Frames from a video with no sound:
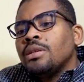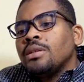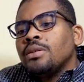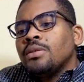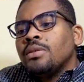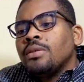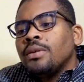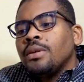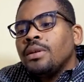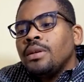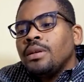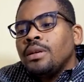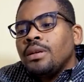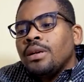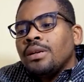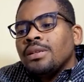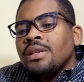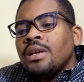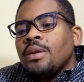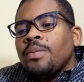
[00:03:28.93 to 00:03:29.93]
So
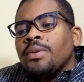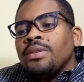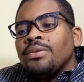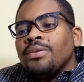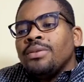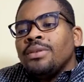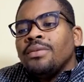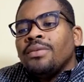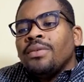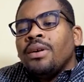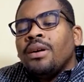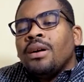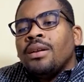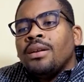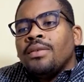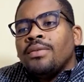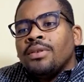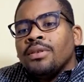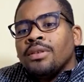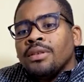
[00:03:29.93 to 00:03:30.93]
it's an opportunity for all
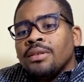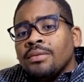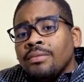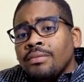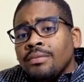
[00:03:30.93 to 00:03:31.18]
of us.